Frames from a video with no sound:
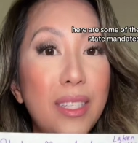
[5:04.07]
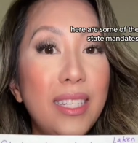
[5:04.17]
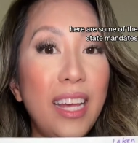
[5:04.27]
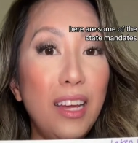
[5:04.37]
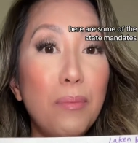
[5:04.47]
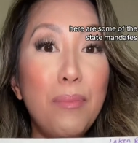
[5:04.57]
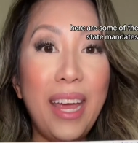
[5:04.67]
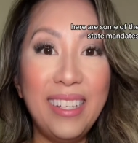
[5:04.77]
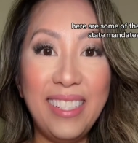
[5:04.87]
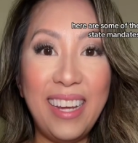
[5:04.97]
state
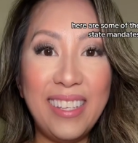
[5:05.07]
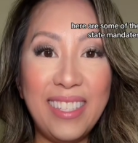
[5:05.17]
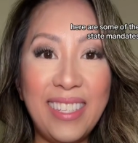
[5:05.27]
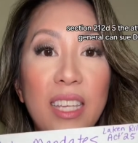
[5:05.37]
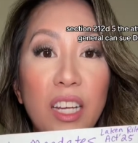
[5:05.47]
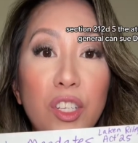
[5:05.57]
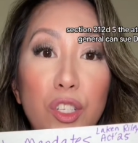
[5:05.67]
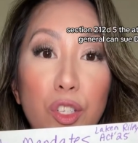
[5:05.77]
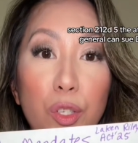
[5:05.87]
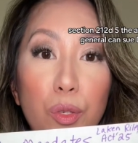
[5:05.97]
mandates. Section
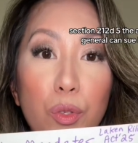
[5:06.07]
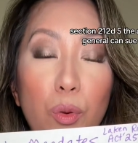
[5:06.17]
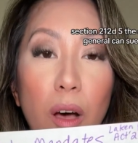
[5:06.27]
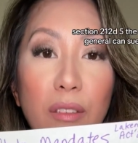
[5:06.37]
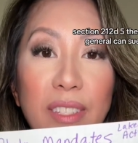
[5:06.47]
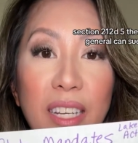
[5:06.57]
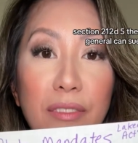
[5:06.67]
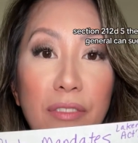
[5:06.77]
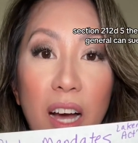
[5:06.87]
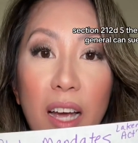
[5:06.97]

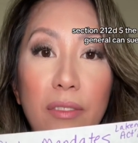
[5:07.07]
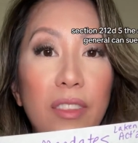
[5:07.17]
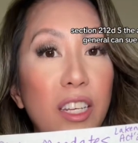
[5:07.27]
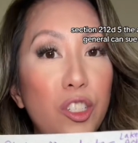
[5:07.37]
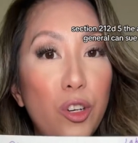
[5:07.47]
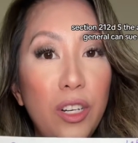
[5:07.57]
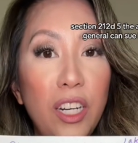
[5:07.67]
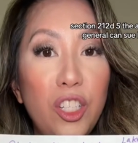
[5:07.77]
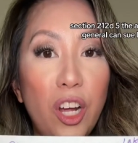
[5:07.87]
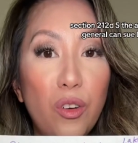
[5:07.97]
212D5, the Attorney
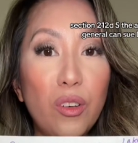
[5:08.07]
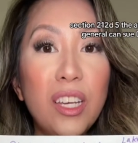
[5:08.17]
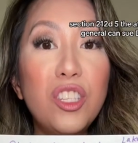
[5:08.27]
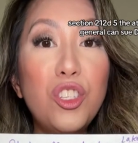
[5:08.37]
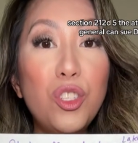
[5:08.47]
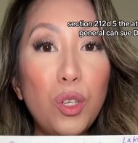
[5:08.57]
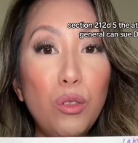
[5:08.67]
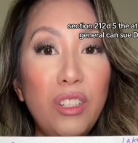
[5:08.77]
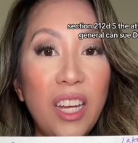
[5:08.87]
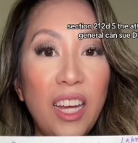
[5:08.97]
General can sue
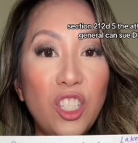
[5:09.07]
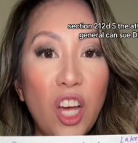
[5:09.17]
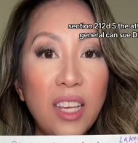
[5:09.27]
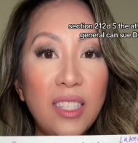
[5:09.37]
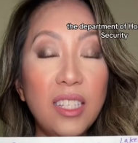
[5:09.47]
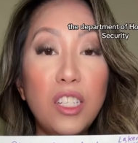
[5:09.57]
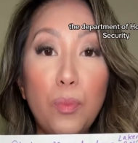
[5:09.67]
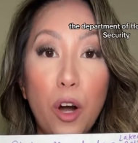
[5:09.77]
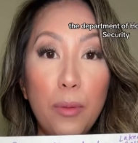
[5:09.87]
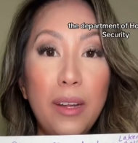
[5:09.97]
DHS, the
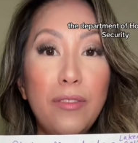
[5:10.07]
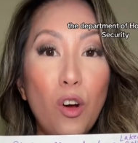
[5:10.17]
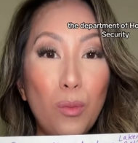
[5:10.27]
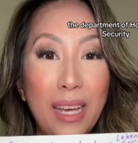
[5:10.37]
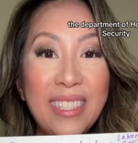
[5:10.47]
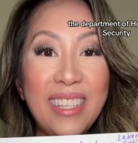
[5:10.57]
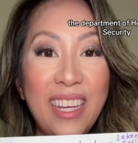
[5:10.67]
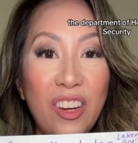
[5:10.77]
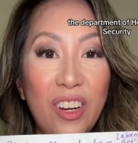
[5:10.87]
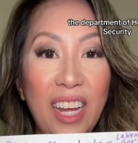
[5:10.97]
Department of Homeland
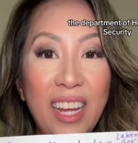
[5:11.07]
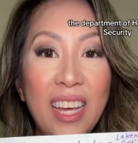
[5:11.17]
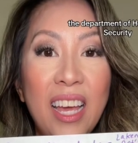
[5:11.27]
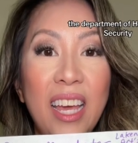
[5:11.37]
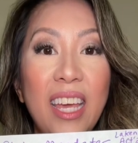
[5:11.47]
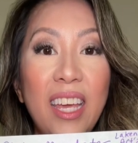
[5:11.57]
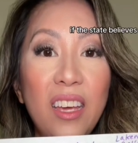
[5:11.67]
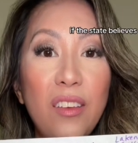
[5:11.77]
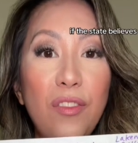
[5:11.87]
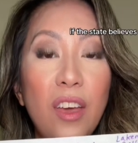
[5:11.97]
Security, if
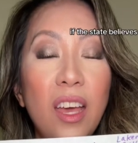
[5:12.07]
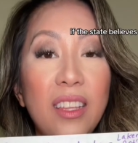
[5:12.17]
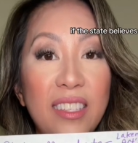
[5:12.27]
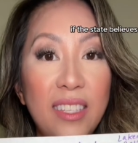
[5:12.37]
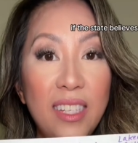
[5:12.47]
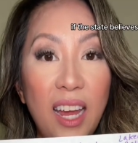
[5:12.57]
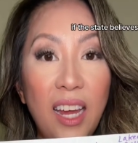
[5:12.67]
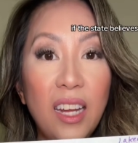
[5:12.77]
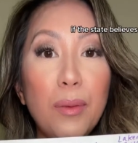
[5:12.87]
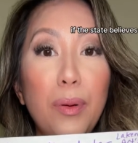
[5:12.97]
the state
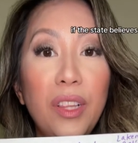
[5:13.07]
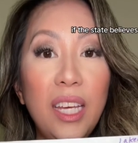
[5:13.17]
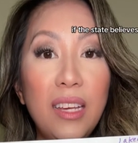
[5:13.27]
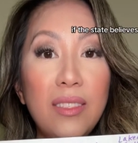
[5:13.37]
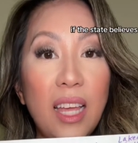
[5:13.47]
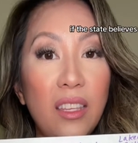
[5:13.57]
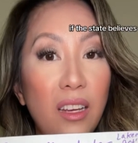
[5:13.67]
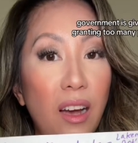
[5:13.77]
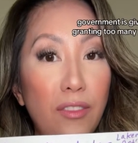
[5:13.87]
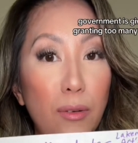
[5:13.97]
believes that the
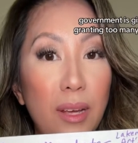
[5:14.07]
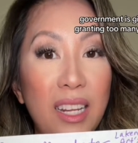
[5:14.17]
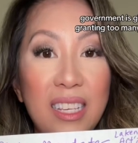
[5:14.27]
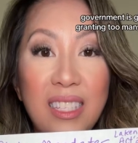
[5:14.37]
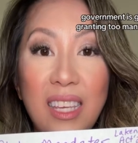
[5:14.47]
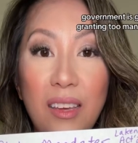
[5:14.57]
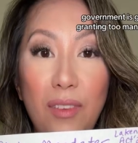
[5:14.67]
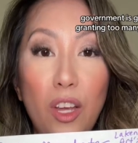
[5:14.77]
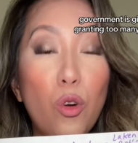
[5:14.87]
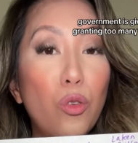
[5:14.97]
government is giving
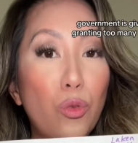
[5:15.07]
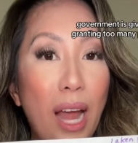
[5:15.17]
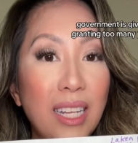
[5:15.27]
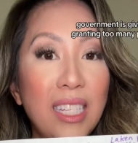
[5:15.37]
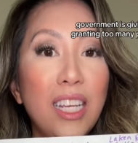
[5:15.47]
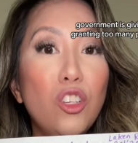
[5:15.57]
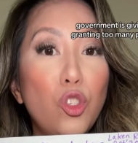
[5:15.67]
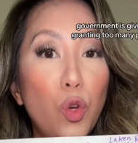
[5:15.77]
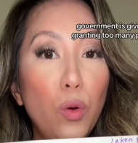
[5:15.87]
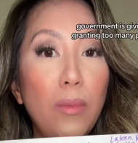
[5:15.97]
or granting
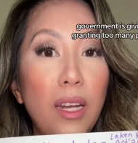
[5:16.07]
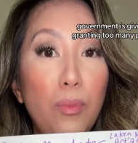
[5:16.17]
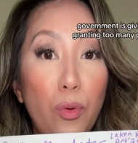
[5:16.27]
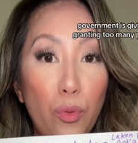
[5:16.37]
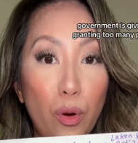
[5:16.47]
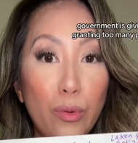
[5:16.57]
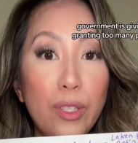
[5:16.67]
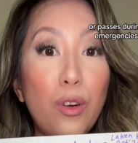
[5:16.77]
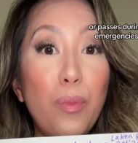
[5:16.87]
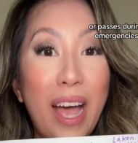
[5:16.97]
too many paroles
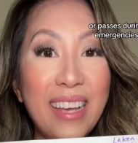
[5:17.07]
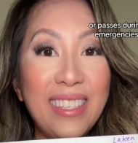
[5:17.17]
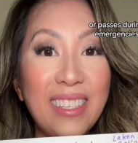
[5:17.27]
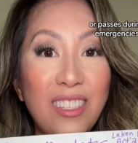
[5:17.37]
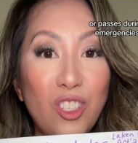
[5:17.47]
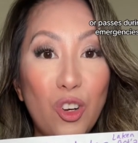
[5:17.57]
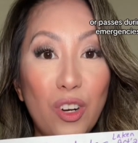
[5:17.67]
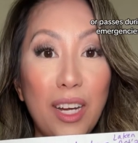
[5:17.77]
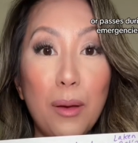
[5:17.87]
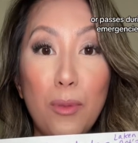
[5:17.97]
or passes during
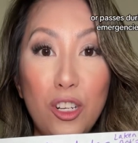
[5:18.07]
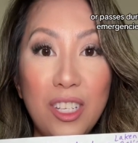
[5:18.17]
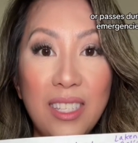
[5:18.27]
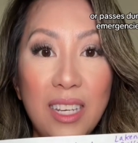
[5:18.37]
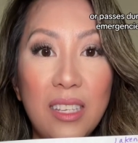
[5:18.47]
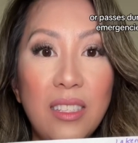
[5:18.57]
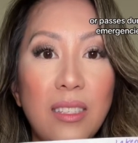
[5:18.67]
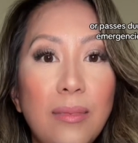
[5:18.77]
emergencies.